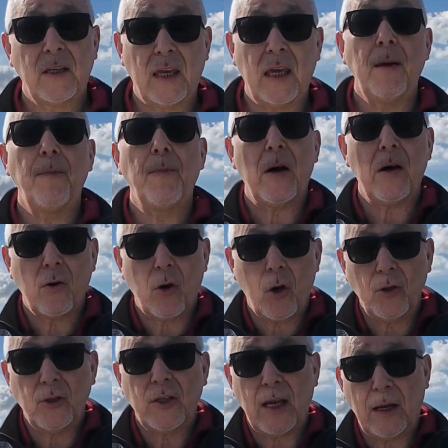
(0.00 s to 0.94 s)
keep our
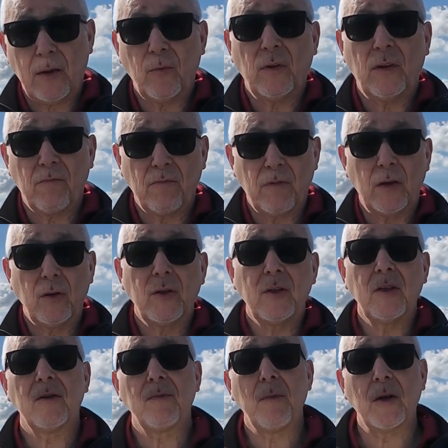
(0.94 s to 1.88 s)
contact with the
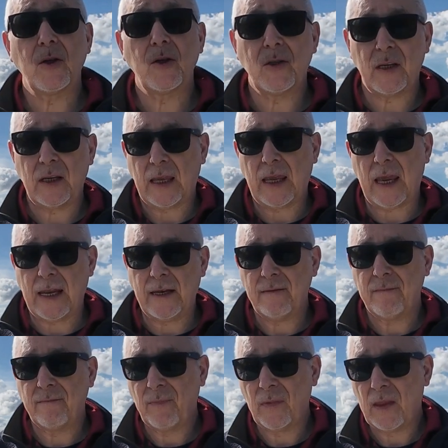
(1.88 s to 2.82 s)
road as much as it
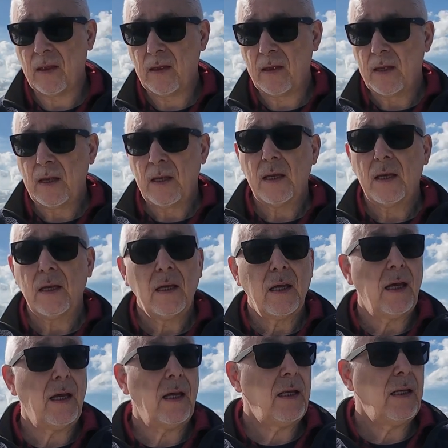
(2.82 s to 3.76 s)
can.
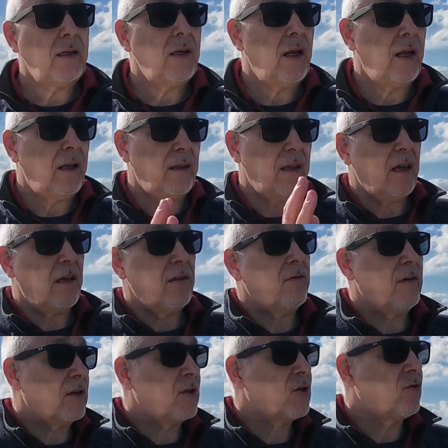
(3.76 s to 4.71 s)
And at the
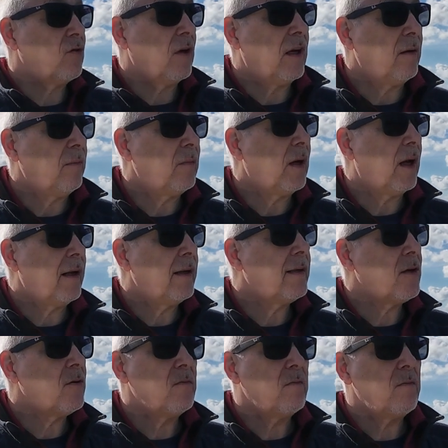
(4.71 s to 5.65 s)
other extreme, and I
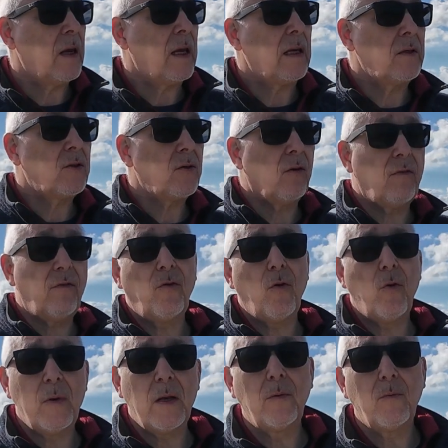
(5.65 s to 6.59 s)
don't mean sort of
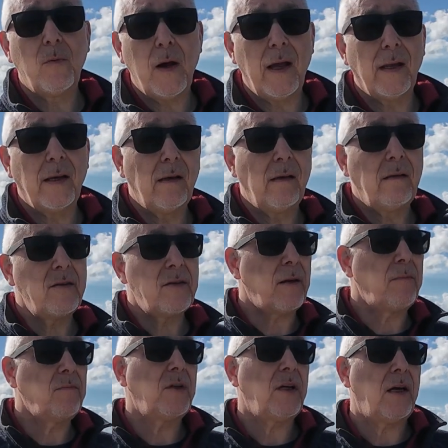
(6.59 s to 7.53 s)
Formula One,
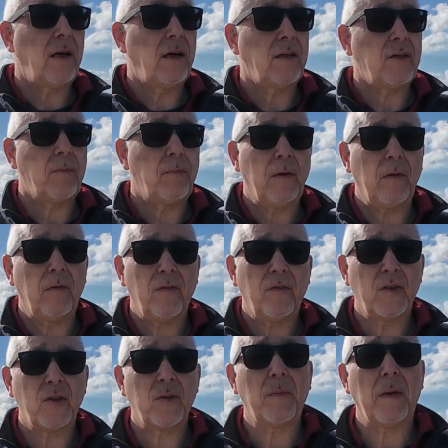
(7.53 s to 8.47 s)
some tyres are built
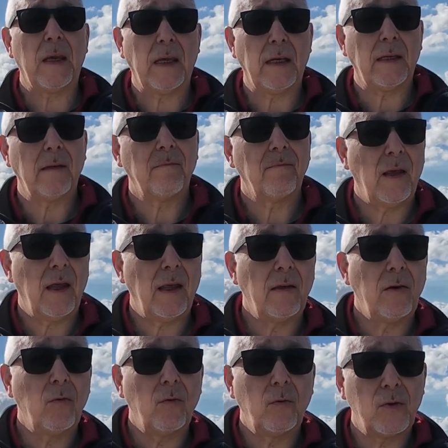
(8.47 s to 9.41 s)
for speed,
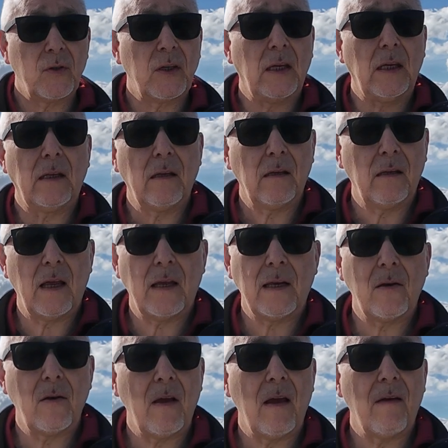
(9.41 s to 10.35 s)
and you will see that they
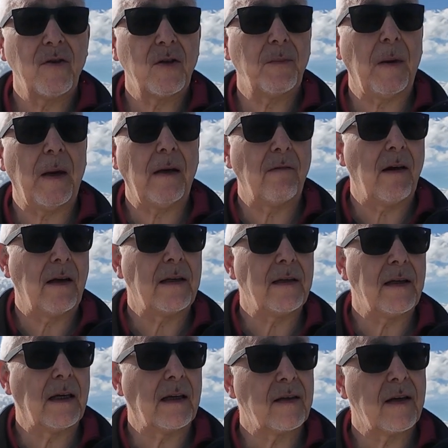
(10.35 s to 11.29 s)
do have speed
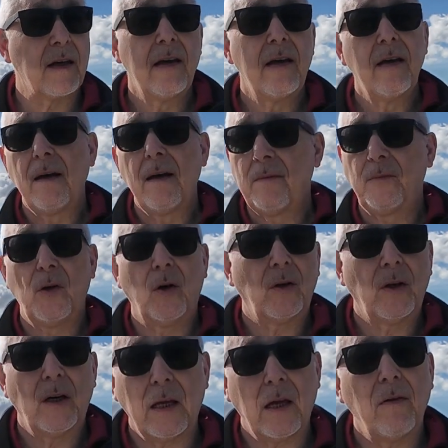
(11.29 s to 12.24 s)
ratings. I'm not
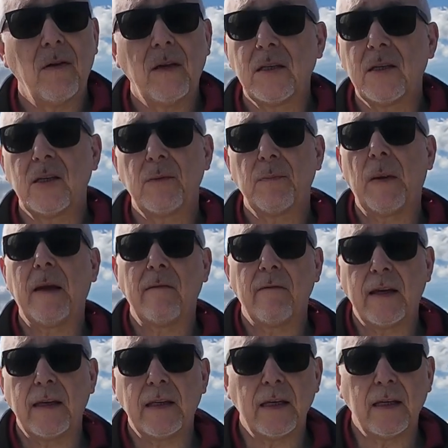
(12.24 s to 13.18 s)
going to go into speed
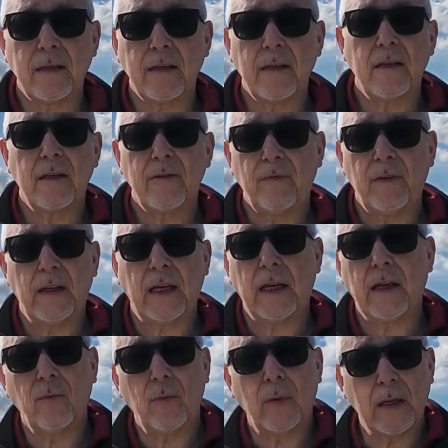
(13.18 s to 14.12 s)
ratings in this
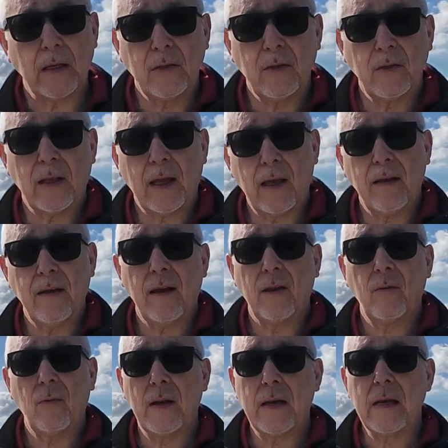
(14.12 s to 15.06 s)
video. We can do that
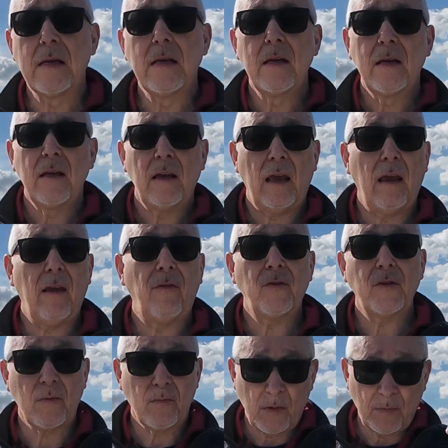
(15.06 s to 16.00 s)
another one if
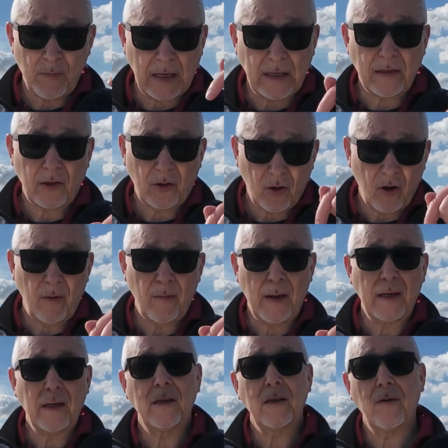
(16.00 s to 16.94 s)
someone makes a
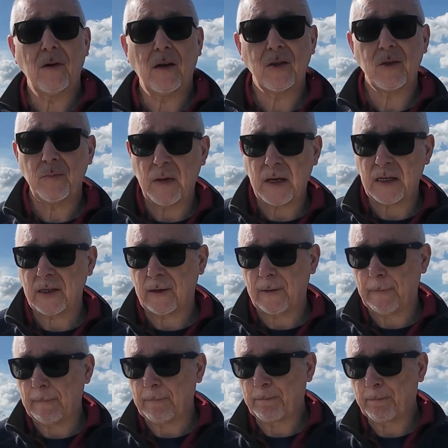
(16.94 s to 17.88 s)
comment to ask me
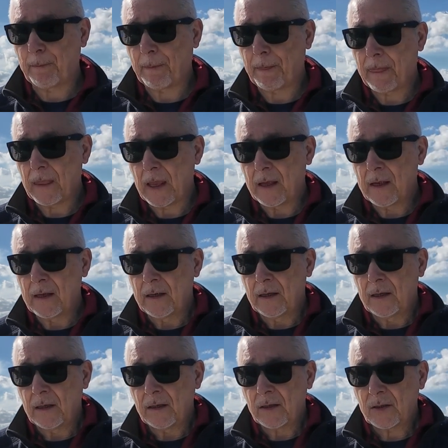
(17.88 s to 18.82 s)
to.
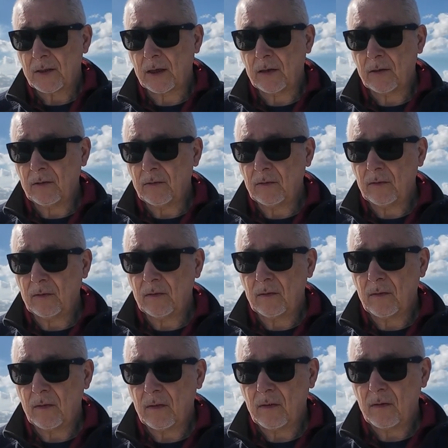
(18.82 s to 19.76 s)
So
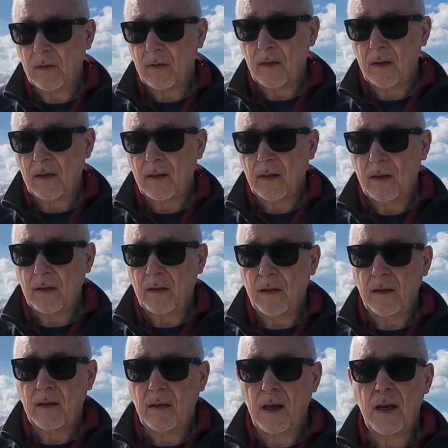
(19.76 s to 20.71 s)

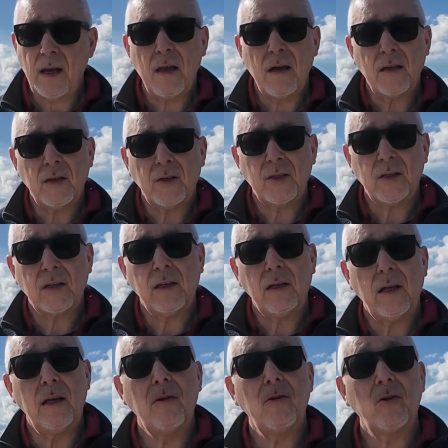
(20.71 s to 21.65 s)
a last
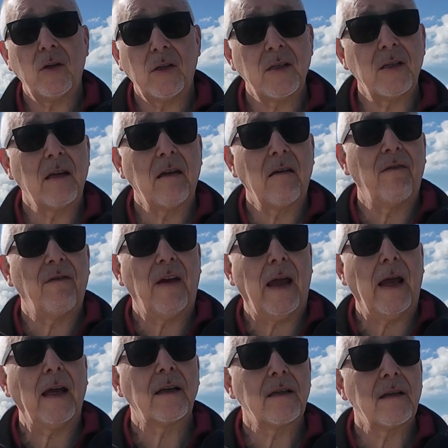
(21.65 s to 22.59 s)
interesting
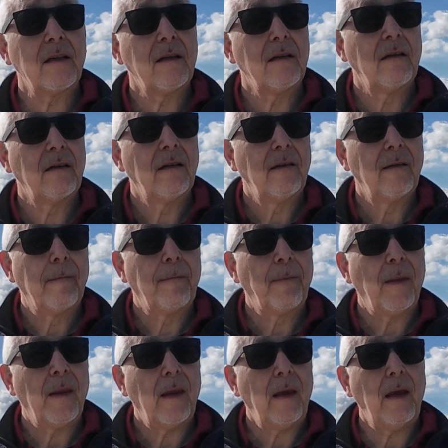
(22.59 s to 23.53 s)
fact.
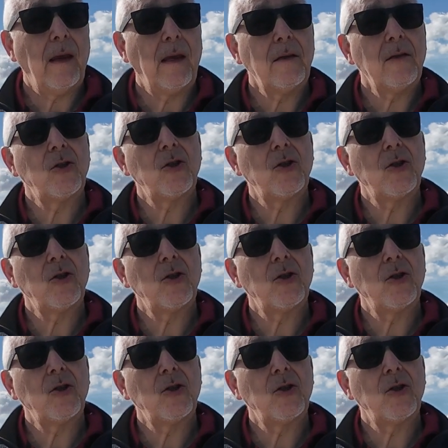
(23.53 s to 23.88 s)
In